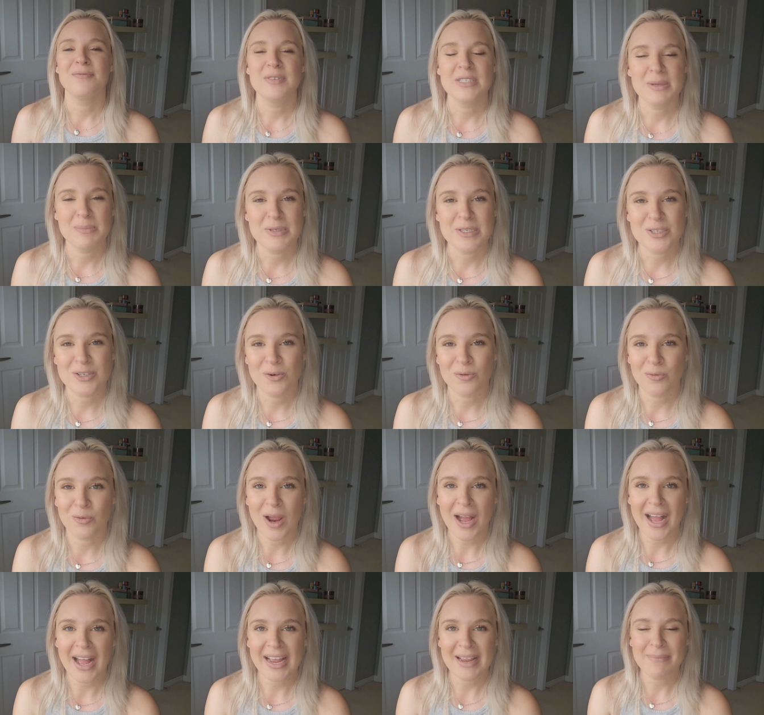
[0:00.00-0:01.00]

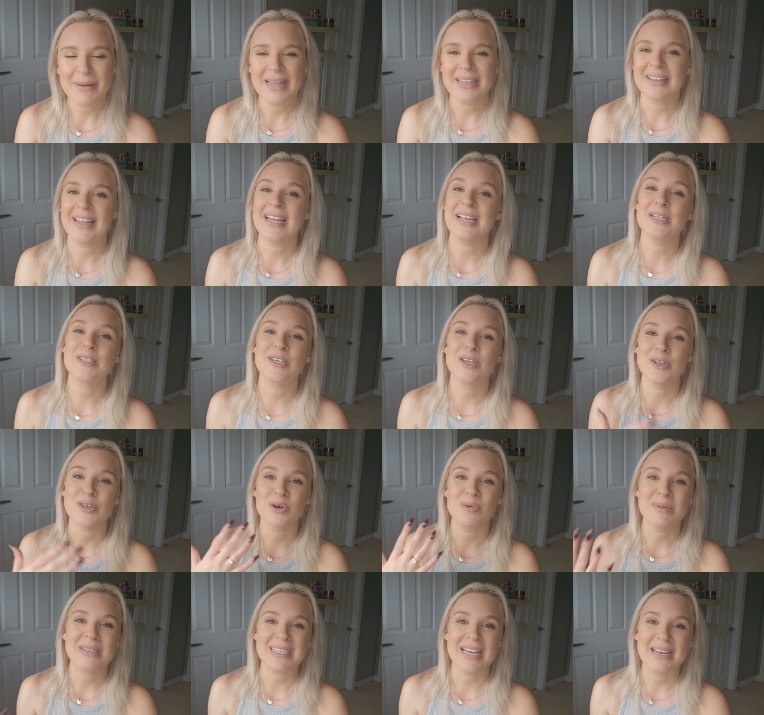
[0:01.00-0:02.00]
subscribe and like so you
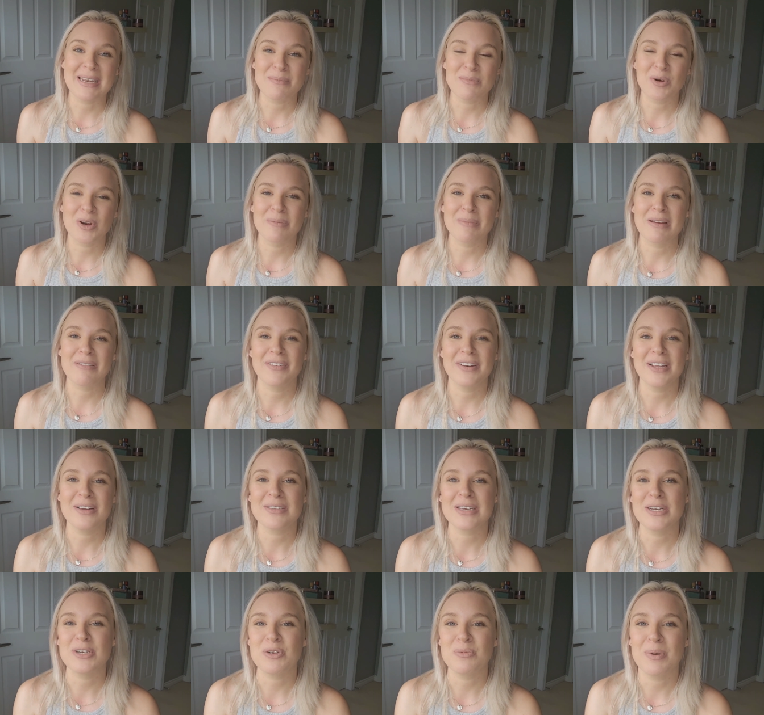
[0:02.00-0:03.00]
don't miss any more of my
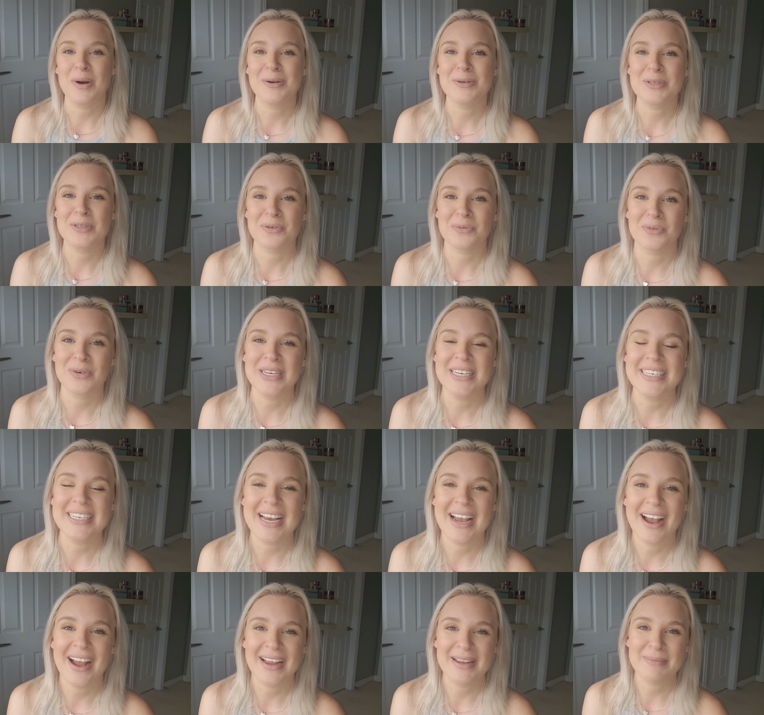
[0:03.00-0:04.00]
videos. I do post three
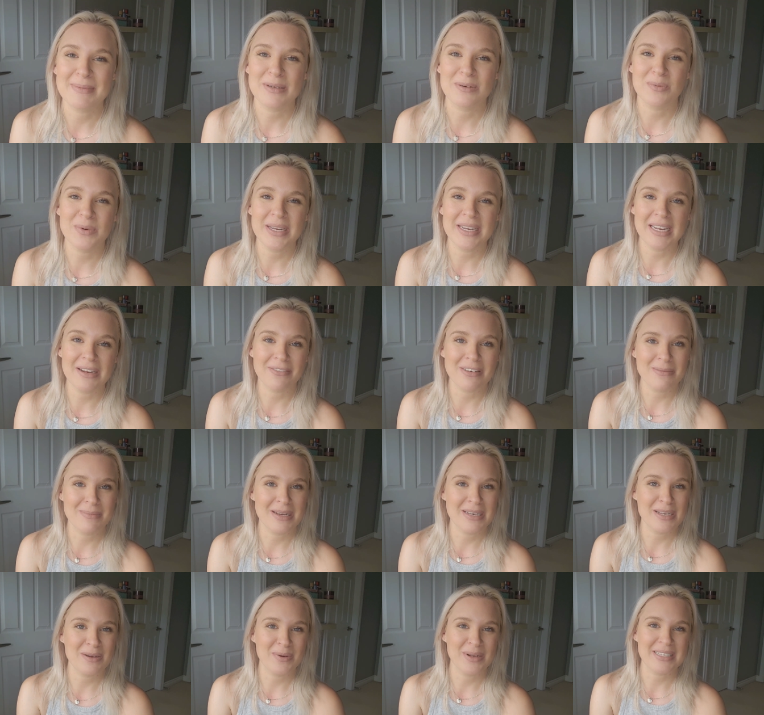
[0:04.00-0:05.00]
times a week, every
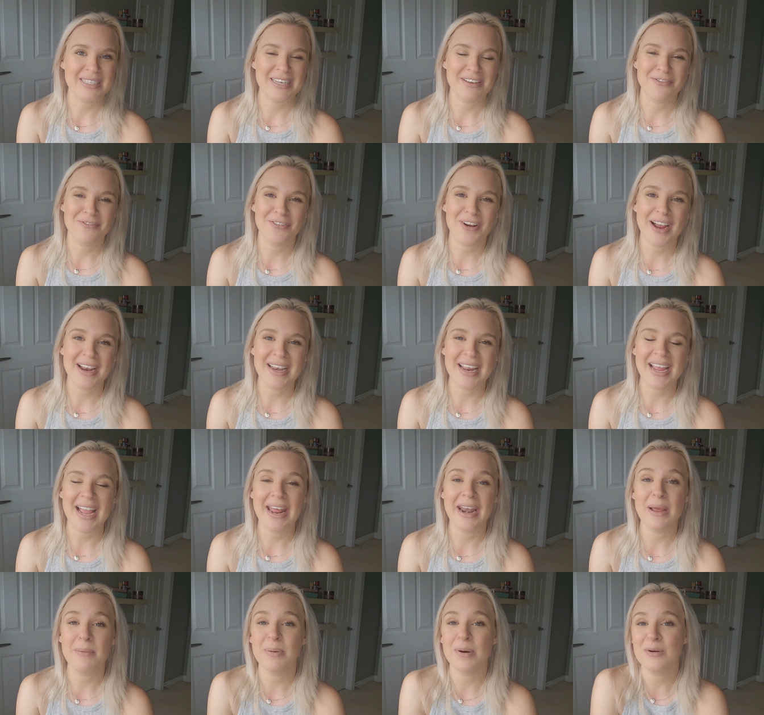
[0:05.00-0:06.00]
Monday, Wednesday, Friday,
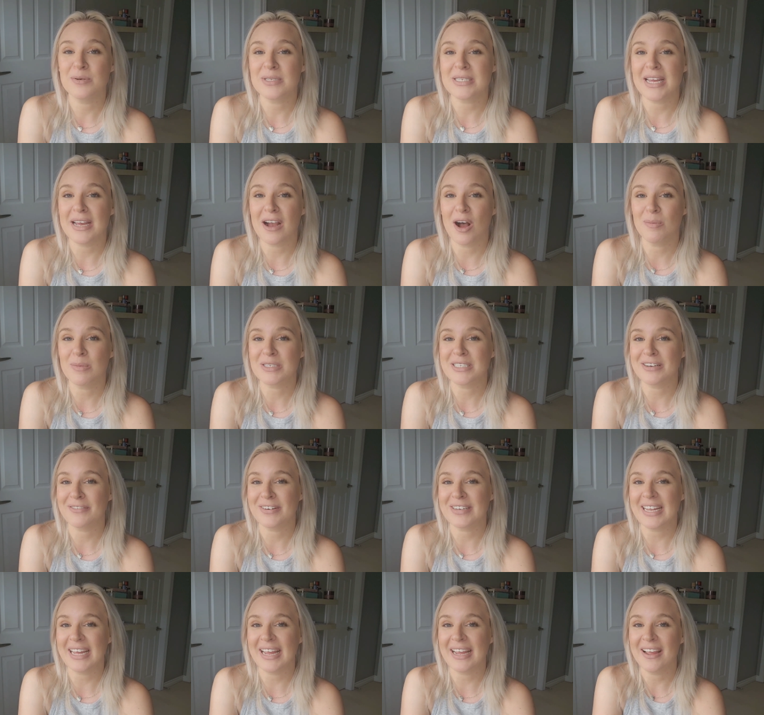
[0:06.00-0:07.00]
and I post almost
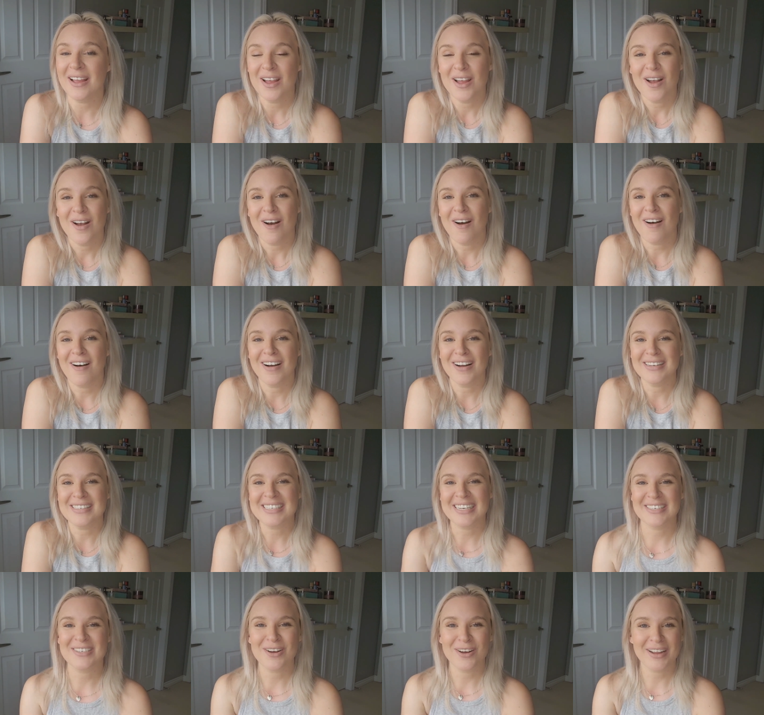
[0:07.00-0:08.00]
every day on
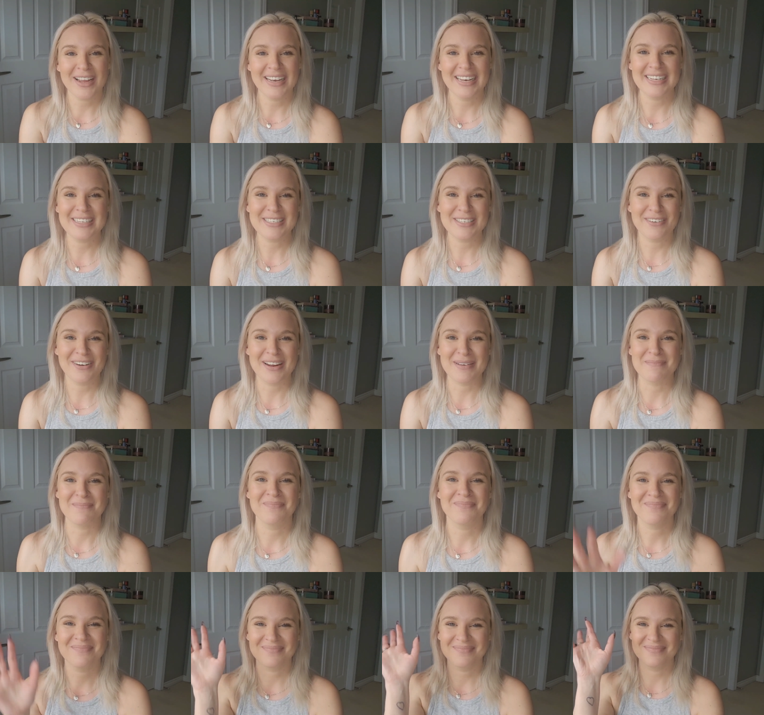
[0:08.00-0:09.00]
TikTok and Instagram.
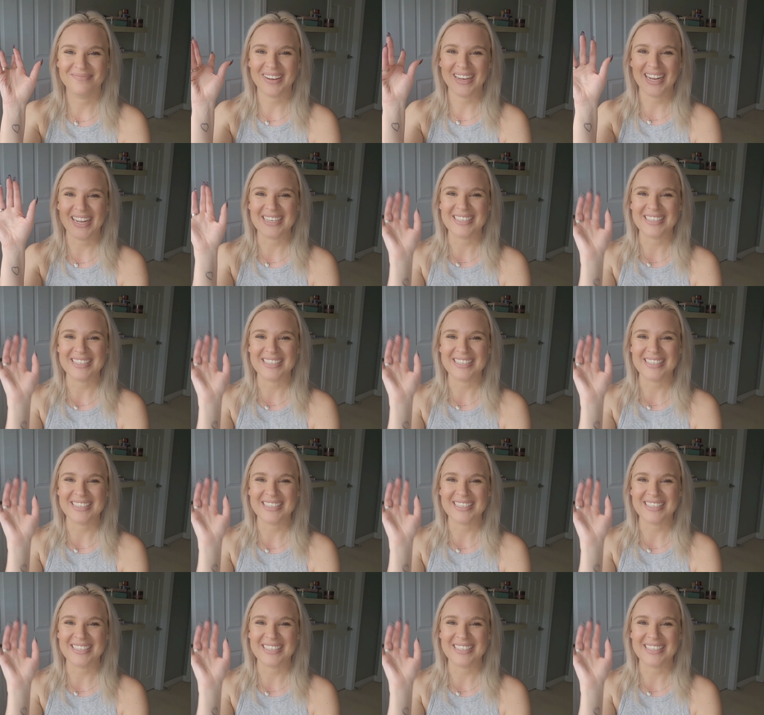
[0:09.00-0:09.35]
Bye